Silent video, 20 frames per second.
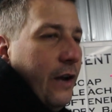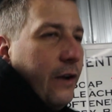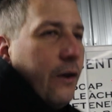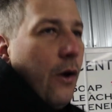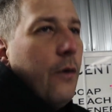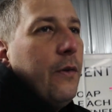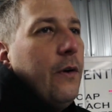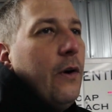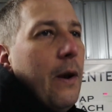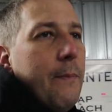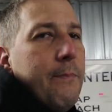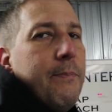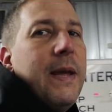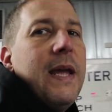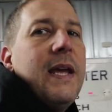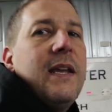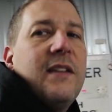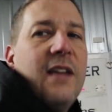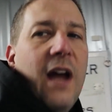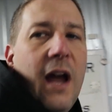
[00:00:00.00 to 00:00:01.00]
Go there on
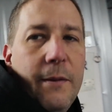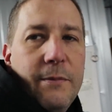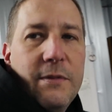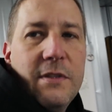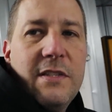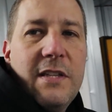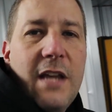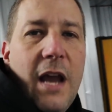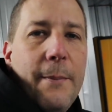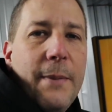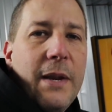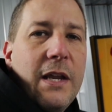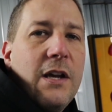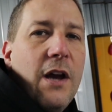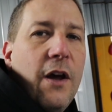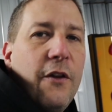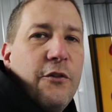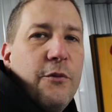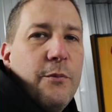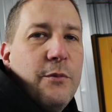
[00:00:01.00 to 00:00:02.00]
peak times and see how many
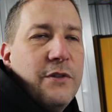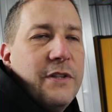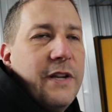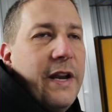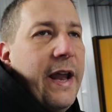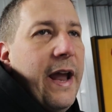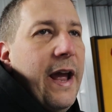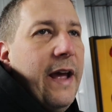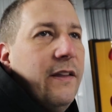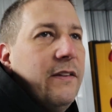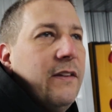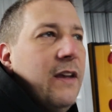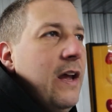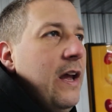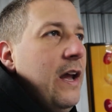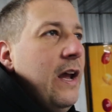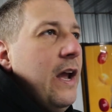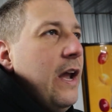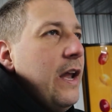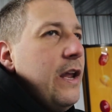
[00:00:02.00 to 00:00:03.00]
customers it has.
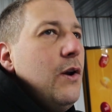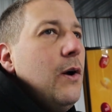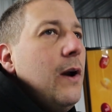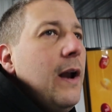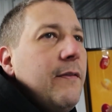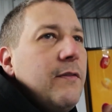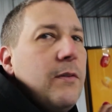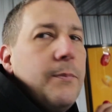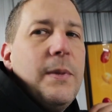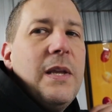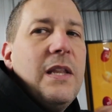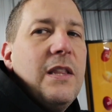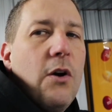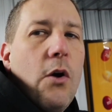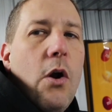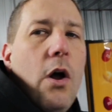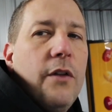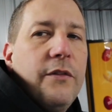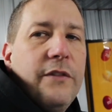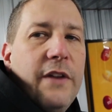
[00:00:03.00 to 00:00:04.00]
You don't have to be
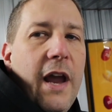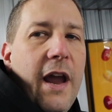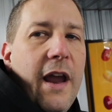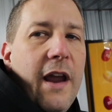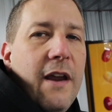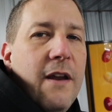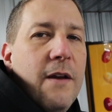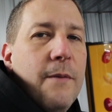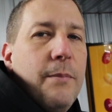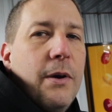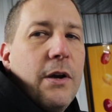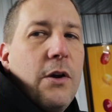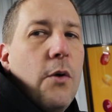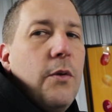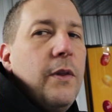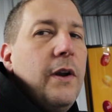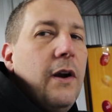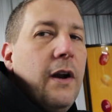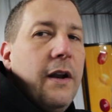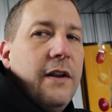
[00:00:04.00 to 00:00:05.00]
there all day, but
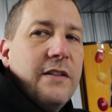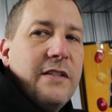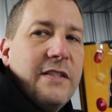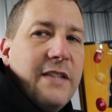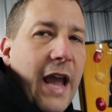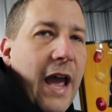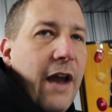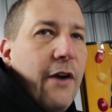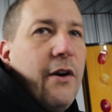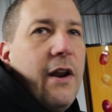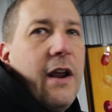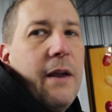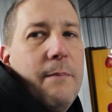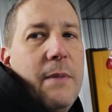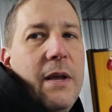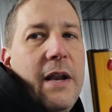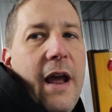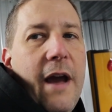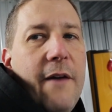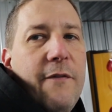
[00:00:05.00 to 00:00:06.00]
go there on a Saturday
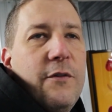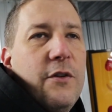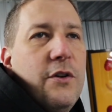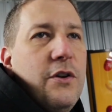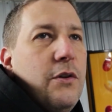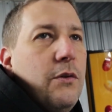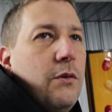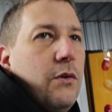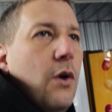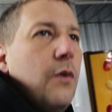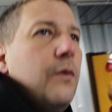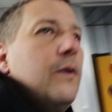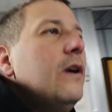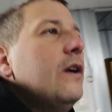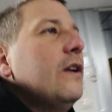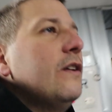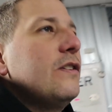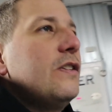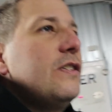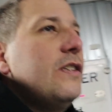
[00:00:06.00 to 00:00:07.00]
mid-afternoon. Go there
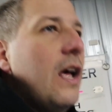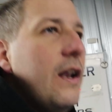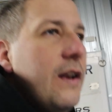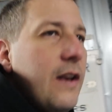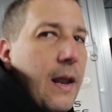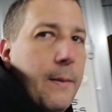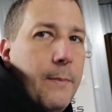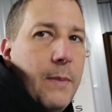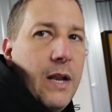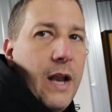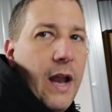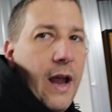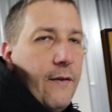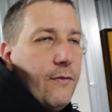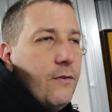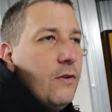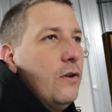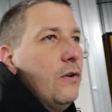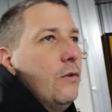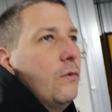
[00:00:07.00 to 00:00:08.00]
on a Sunday
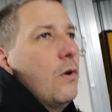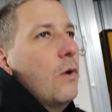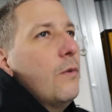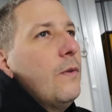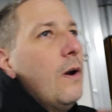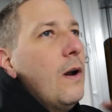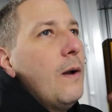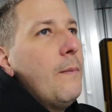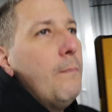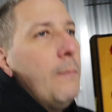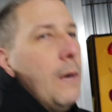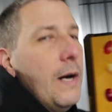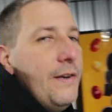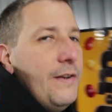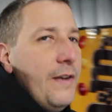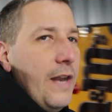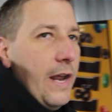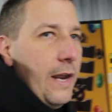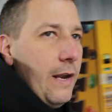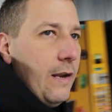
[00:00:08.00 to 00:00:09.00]
mid-afternoon. Go there on a
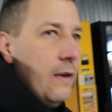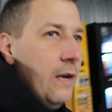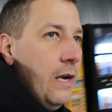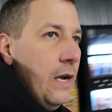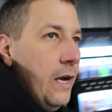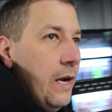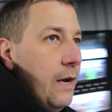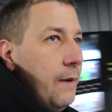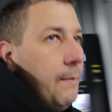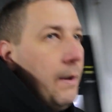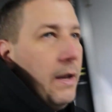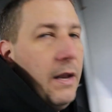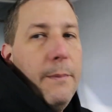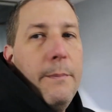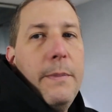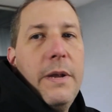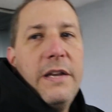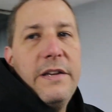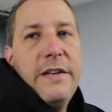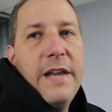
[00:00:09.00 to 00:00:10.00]
Monday in the
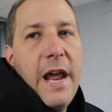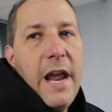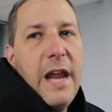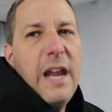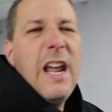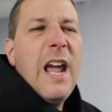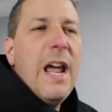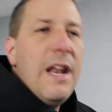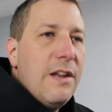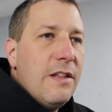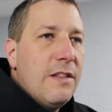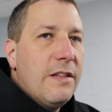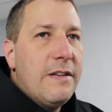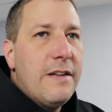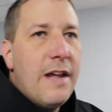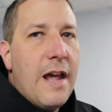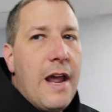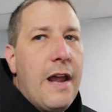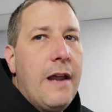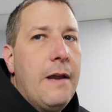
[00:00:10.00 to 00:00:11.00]
midday, end of the
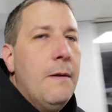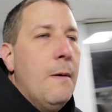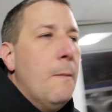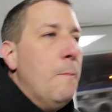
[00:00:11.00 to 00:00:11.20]
day.